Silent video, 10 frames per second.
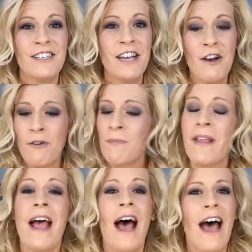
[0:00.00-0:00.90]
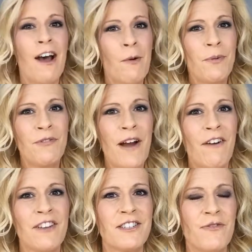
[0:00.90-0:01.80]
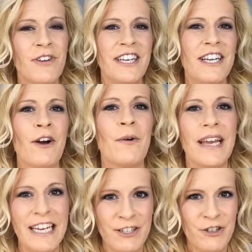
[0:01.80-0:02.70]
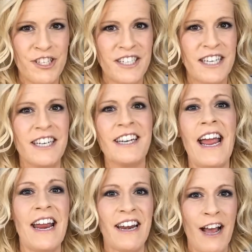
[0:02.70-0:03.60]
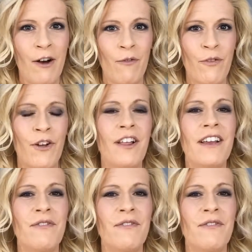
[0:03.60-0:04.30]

So I hope you found this video interesting and helpful.